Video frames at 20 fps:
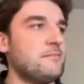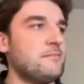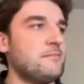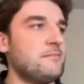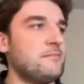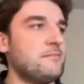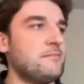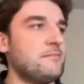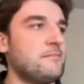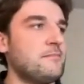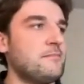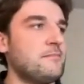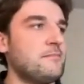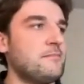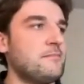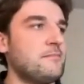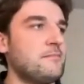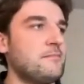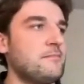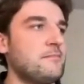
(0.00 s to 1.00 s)
track your
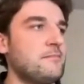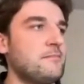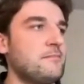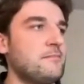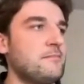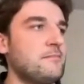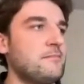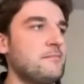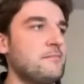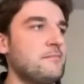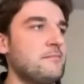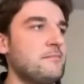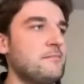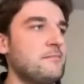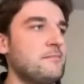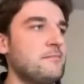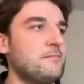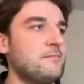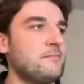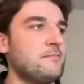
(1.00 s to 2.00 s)
order in a buy
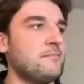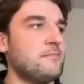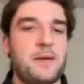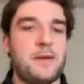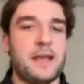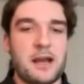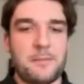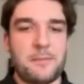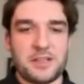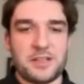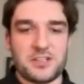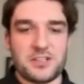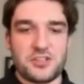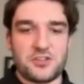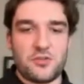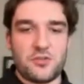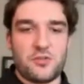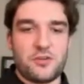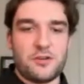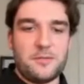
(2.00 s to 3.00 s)
online, pick up in
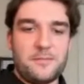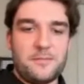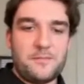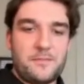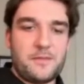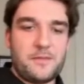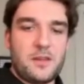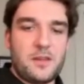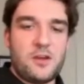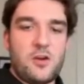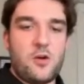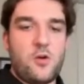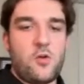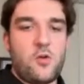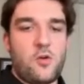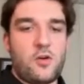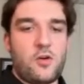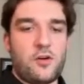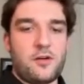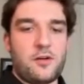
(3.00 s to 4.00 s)
store,
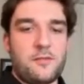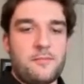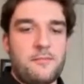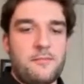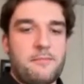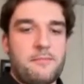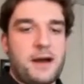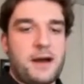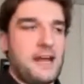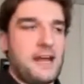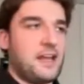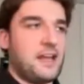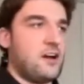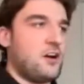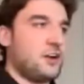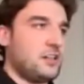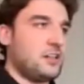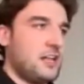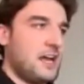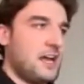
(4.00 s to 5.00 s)
or buy
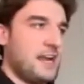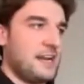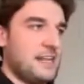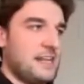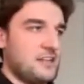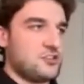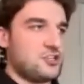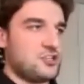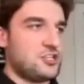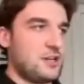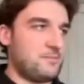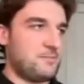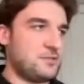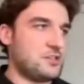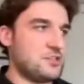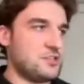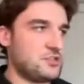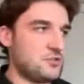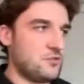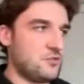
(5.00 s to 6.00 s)
online and ship
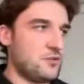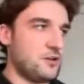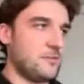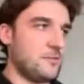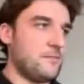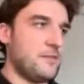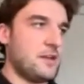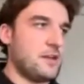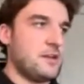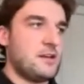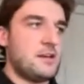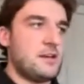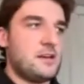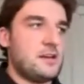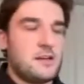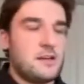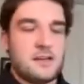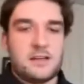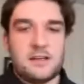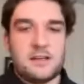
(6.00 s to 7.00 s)
to store.
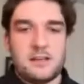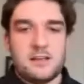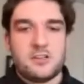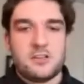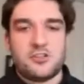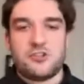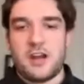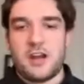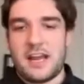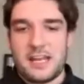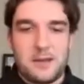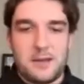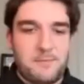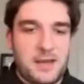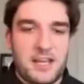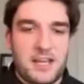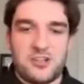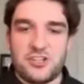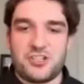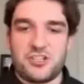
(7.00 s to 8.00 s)
Tracking
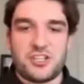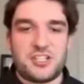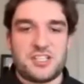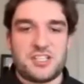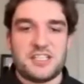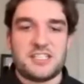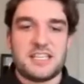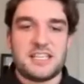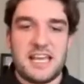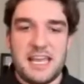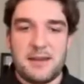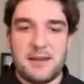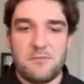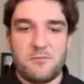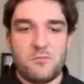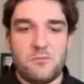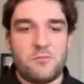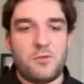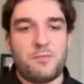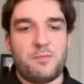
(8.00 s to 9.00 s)
page is just the
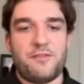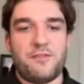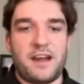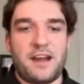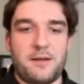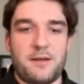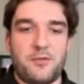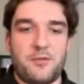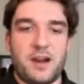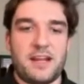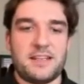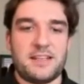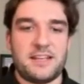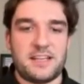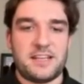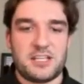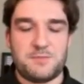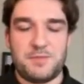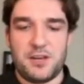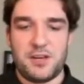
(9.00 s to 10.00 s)
same. We'll provide a branded
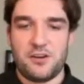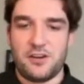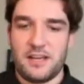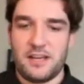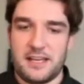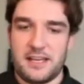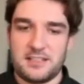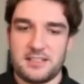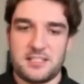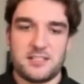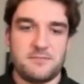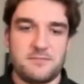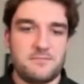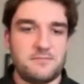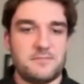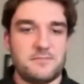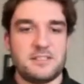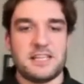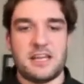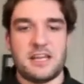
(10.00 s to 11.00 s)

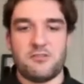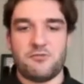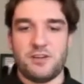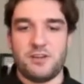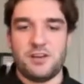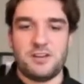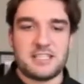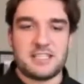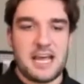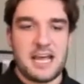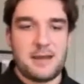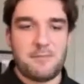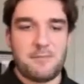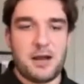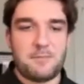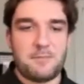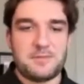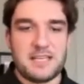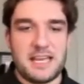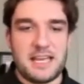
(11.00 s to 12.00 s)
experience, send real-time
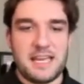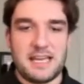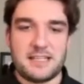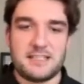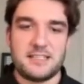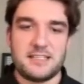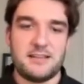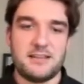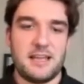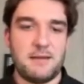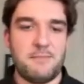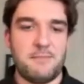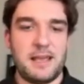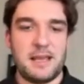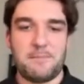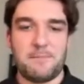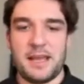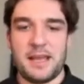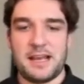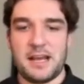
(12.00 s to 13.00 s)
updates, and
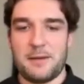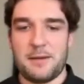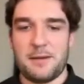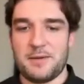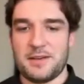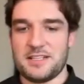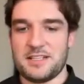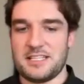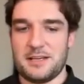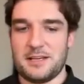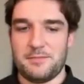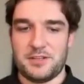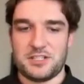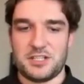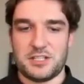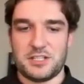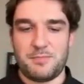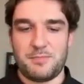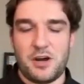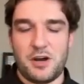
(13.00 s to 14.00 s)
make pickup as
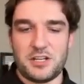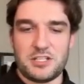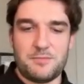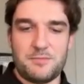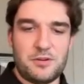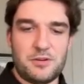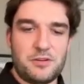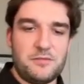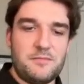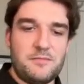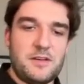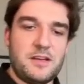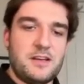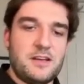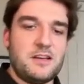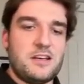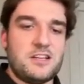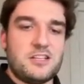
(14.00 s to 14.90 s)
seamless as possible.